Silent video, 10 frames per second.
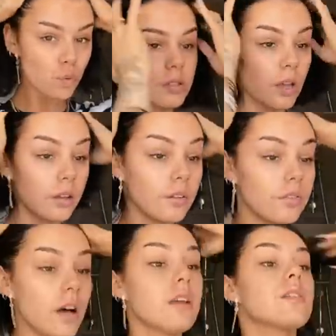So the
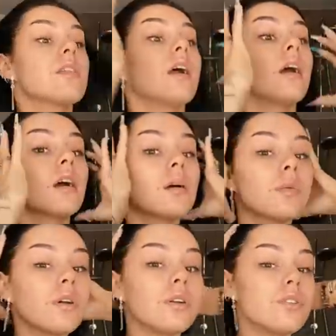first thing I'm
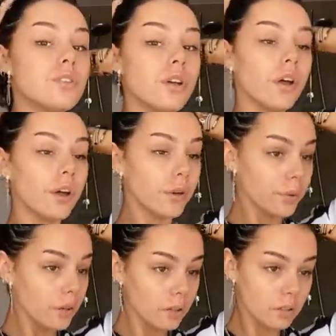gonna
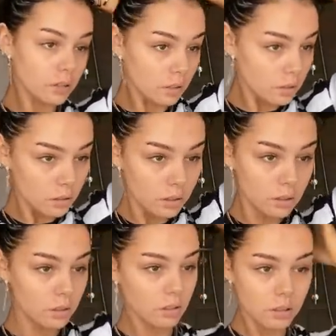do, I'm gonna gather my
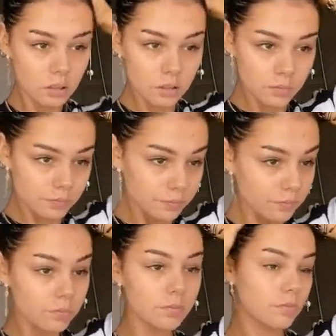hair onto the
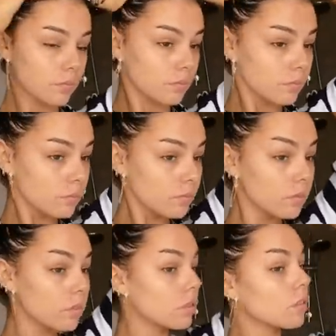top of my head,
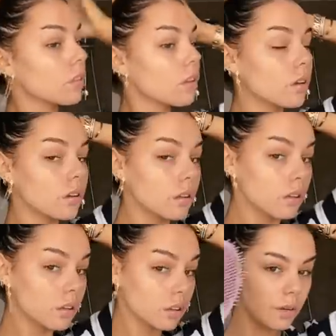preparing it for like a
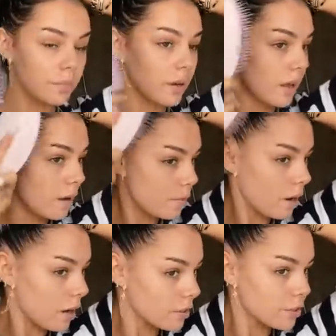pony. Grab my
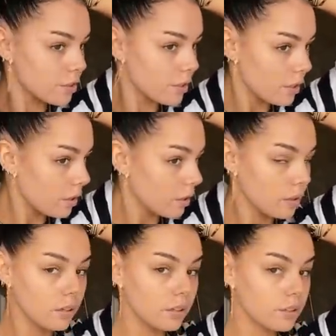hairbrush
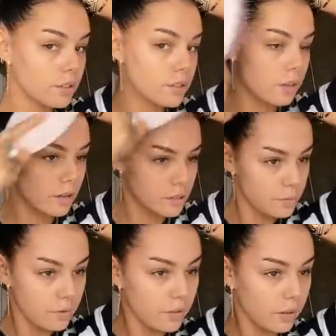and just start
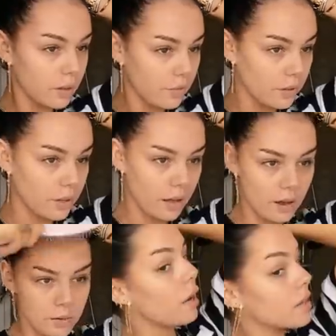smoothing everything
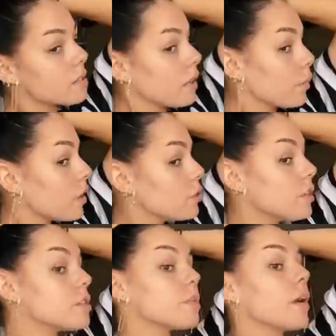out. Personally, when I do
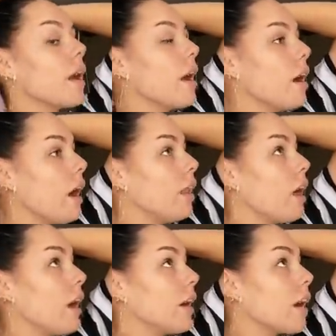this to my hair, I
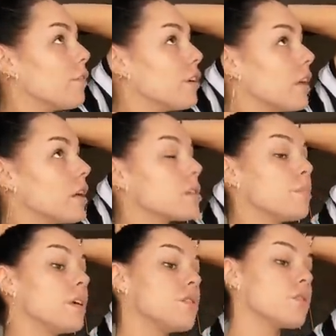like everything to
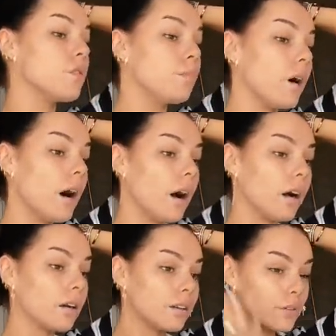be super
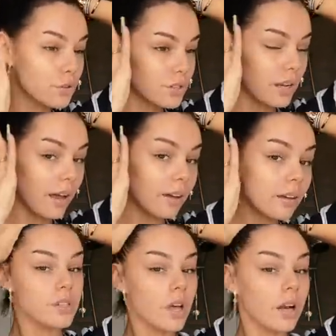slick.
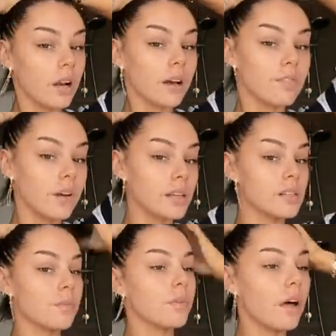It's kind of like a
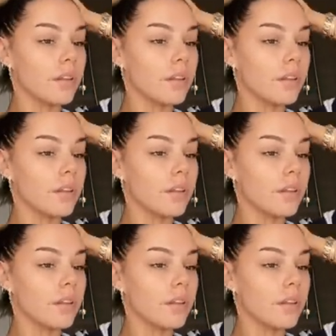facelift without the